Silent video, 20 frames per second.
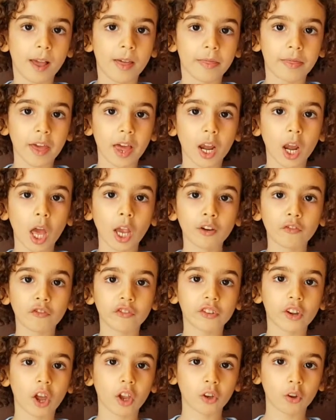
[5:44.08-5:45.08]
The life
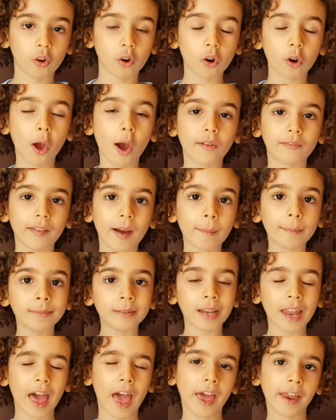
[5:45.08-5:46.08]
cycle of a
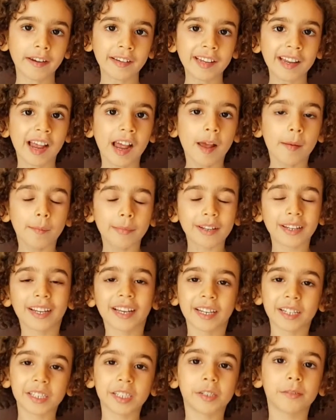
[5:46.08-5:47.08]
plant
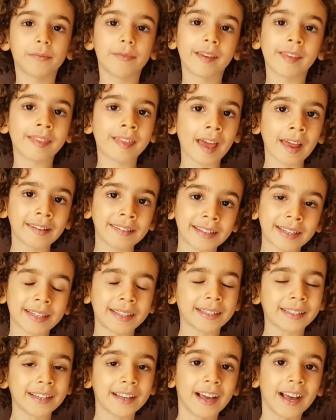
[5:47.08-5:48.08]
begins with the
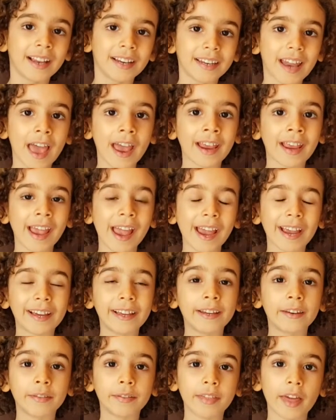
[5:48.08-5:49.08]
seed laying
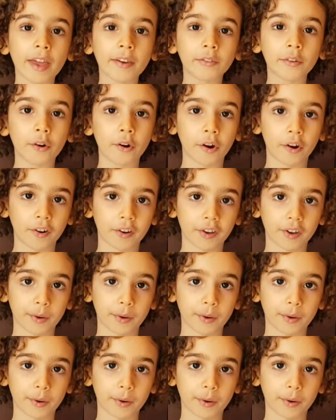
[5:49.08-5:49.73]
in the dirt.